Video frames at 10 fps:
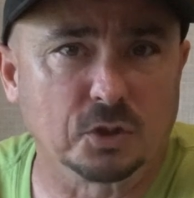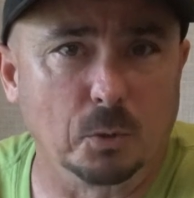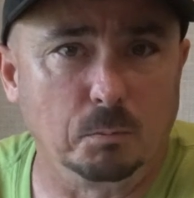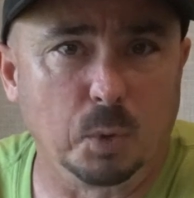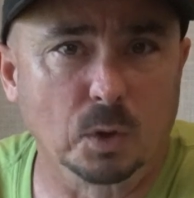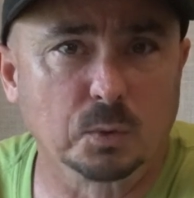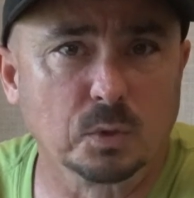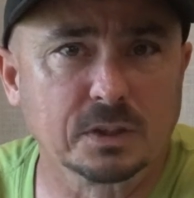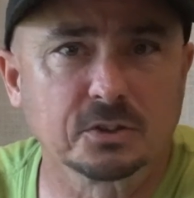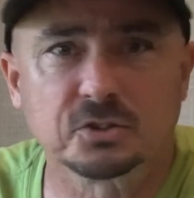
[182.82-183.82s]
on board
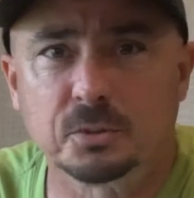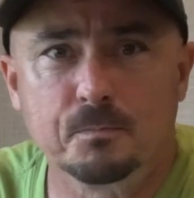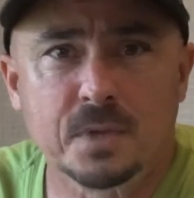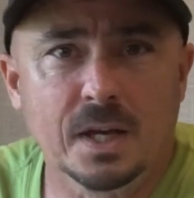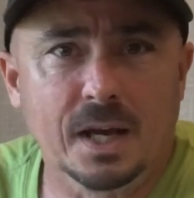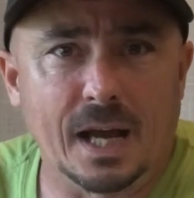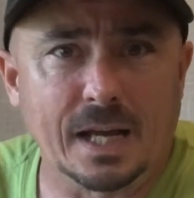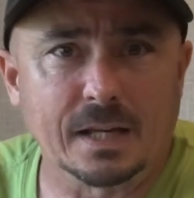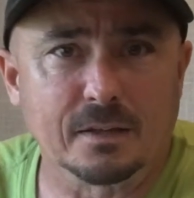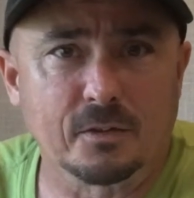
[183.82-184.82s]
with us
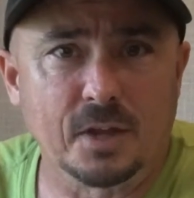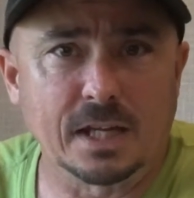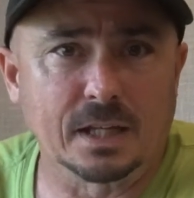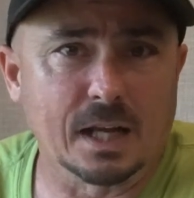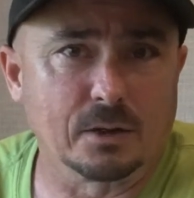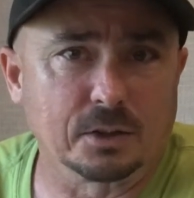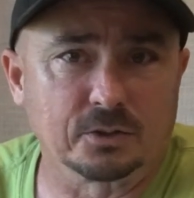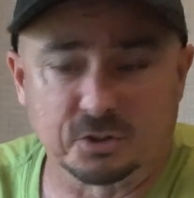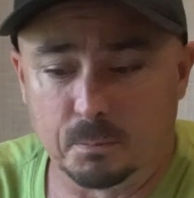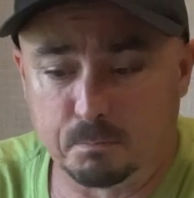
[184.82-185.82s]
and they allowed
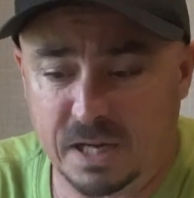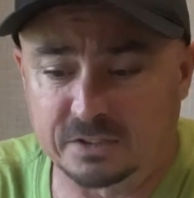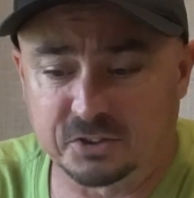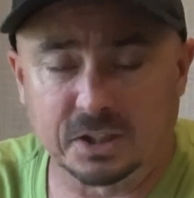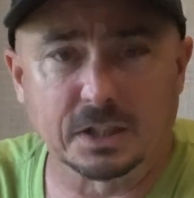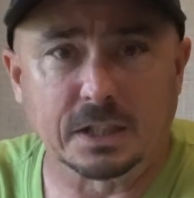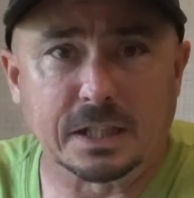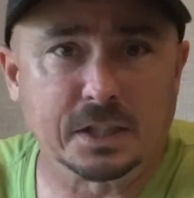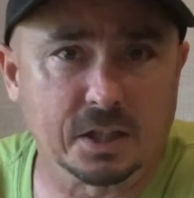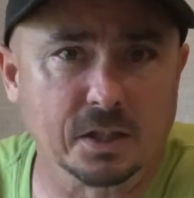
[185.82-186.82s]
us to basically
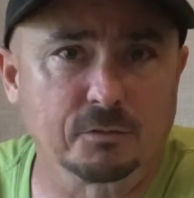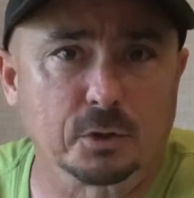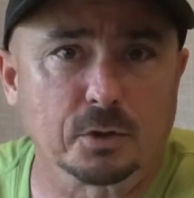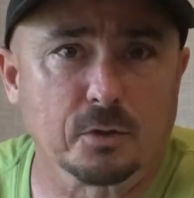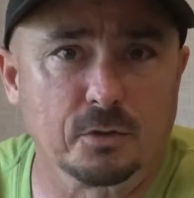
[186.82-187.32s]
cover